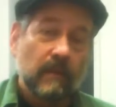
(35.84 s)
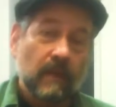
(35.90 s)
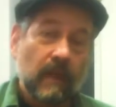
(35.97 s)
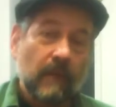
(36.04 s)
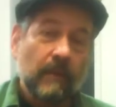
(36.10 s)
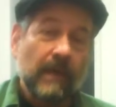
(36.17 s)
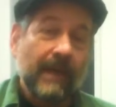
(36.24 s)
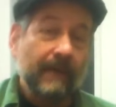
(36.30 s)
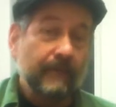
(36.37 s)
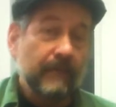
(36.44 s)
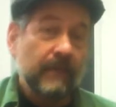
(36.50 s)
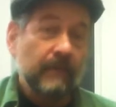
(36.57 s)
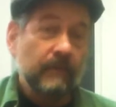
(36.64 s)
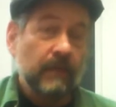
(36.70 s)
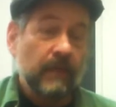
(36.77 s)
up a half
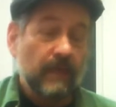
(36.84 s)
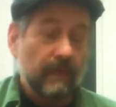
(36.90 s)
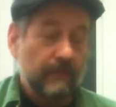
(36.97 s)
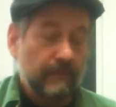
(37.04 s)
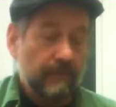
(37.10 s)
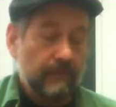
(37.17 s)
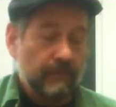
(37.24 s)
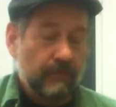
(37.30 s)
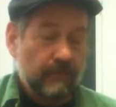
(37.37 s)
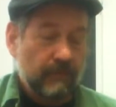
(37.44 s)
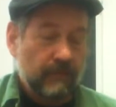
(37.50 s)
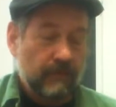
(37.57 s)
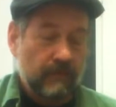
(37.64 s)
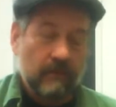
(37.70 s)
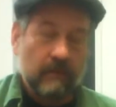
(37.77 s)
step to F,
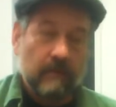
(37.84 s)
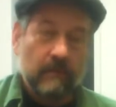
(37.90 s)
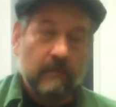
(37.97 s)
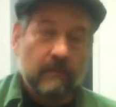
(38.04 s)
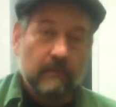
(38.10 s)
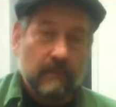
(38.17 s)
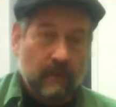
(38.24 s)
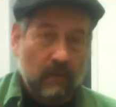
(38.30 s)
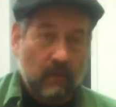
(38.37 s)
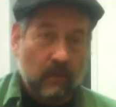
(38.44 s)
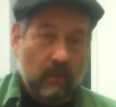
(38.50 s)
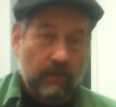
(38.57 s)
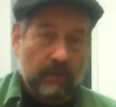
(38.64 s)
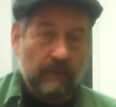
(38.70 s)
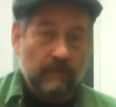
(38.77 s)

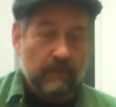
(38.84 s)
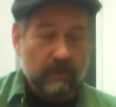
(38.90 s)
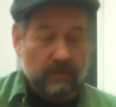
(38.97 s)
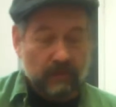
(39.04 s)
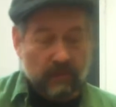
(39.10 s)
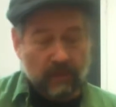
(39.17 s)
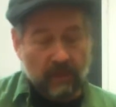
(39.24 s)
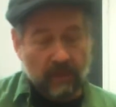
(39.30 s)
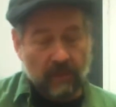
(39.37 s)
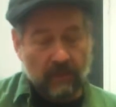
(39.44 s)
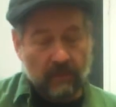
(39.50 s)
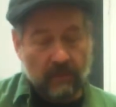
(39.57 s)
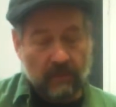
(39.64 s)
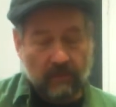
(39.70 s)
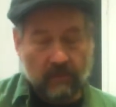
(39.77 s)
whole step to
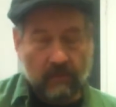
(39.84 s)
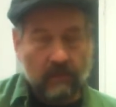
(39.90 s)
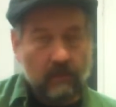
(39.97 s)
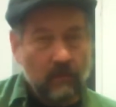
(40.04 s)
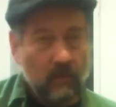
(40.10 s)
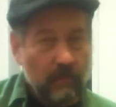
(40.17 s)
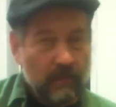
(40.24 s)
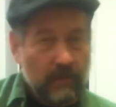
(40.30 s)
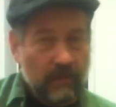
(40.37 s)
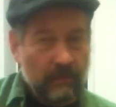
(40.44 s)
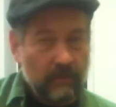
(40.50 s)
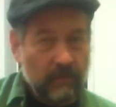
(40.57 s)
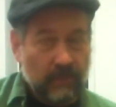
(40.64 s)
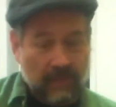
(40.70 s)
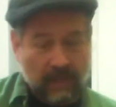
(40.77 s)
G, whole
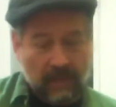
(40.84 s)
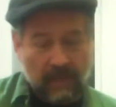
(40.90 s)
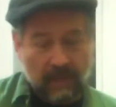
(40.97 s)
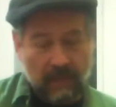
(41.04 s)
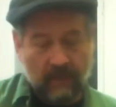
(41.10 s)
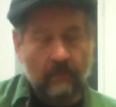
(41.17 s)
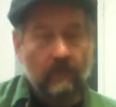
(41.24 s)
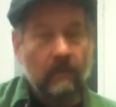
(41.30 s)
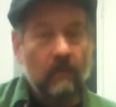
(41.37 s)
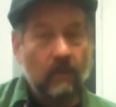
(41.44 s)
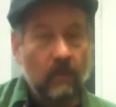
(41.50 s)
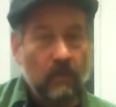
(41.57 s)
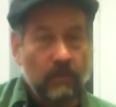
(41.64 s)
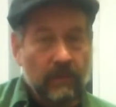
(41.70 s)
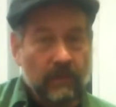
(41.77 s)
step to A,
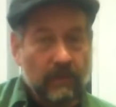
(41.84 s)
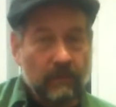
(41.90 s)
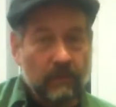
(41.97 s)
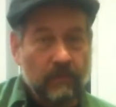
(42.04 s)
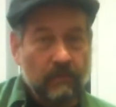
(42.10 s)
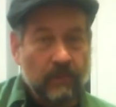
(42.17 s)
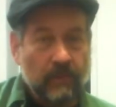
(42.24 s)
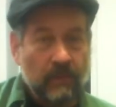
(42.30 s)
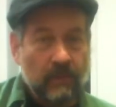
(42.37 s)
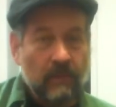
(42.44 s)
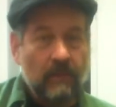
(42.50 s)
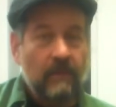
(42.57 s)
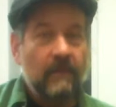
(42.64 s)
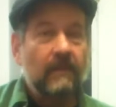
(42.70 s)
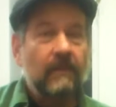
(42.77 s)
whole step to B,
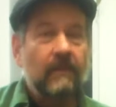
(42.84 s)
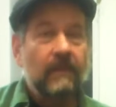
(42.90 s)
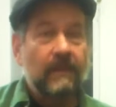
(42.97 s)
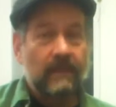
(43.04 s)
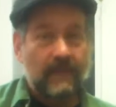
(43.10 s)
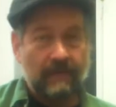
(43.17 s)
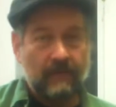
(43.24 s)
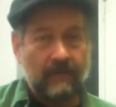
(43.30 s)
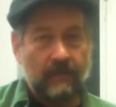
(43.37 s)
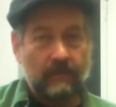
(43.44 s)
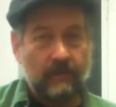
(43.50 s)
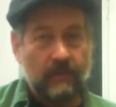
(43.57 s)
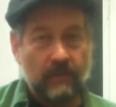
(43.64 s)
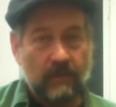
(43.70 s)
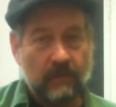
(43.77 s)
half
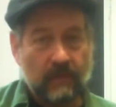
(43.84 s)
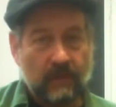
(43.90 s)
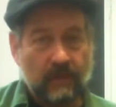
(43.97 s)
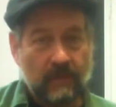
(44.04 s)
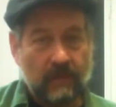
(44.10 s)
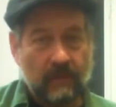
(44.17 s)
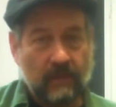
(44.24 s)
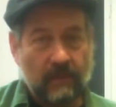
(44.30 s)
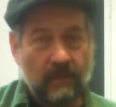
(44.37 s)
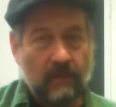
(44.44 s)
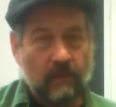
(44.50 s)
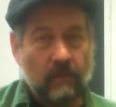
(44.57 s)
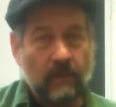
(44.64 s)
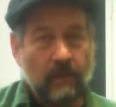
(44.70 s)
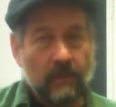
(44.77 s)
step to C.
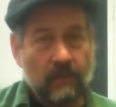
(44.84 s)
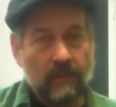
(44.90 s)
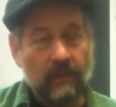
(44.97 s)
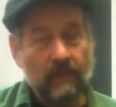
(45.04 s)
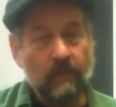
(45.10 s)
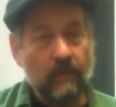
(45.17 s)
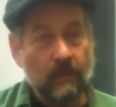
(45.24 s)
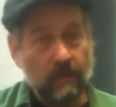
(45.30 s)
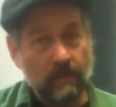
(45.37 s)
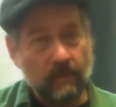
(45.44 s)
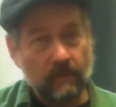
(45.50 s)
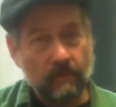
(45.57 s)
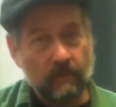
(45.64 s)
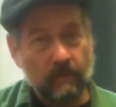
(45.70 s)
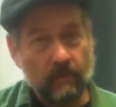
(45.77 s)
Well, that seems a
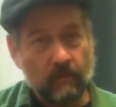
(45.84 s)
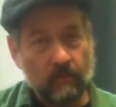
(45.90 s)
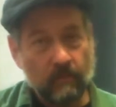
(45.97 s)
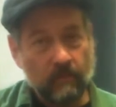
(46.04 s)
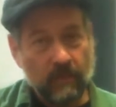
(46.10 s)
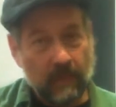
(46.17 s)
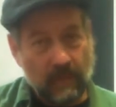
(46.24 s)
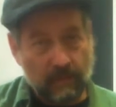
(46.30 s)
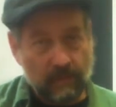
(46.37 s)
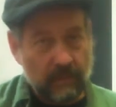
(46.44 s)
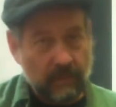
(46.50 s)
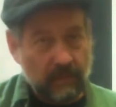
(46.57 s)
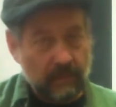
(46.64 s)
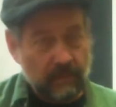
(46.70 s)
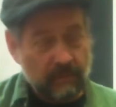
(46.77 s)
little
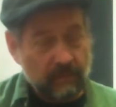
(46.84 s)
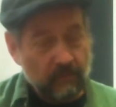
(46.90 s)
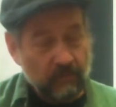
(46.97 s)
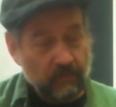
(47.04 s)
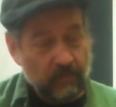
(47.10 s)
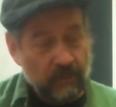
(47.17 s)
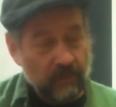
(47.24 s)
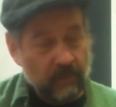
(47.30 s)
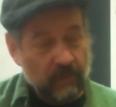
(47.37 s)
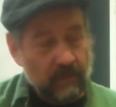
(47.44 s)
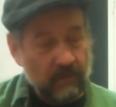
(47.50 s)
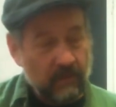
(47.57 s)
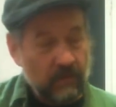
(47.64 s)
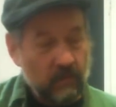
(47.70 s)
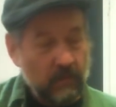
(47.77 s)
complicated
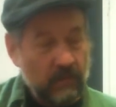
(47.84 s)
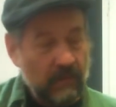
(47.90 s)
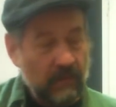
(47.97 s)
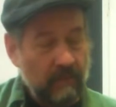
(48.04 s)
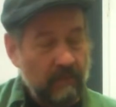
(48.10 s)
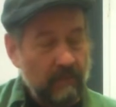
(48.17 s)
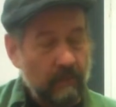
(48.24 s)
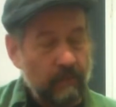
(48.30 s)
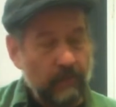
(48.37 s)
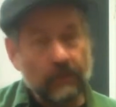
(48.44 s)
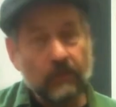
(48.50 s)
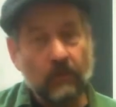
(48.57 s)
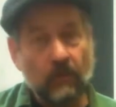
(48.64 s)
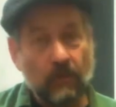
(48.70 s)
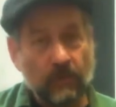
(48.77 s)
since we have a
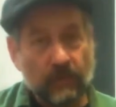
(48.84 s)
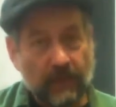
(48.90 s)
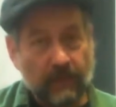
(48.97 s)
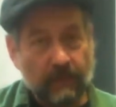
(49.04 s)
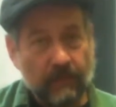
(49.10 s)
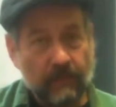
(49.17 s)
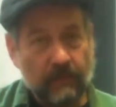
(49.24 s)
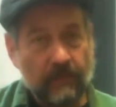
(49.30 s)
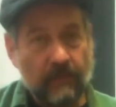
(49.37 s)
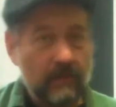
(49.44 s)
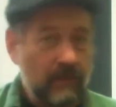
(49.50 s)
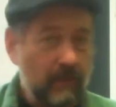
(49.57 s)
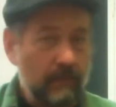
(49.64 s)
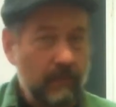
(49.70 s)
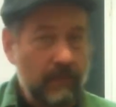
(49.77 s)
bunch of whole steps and a
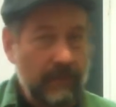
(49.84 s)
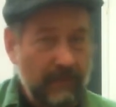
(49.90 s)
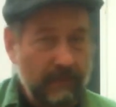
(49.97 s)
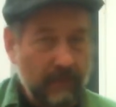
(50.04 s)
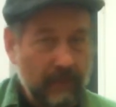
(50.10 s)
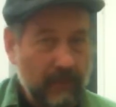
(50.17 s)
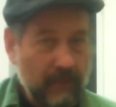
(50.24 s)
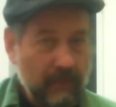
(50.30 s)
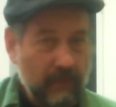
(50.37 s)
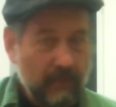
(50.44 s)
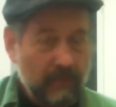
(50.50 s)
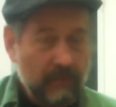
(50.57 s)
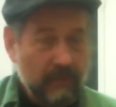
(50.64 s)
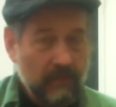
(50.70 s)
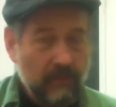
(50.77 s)
couple of half
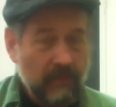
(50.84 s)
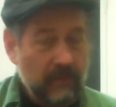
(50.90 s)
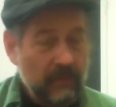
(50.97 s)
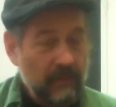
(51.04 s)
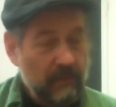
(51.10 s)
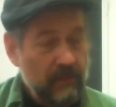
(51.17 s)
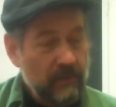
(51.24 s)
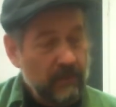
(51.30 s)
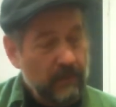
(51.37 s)
steps, and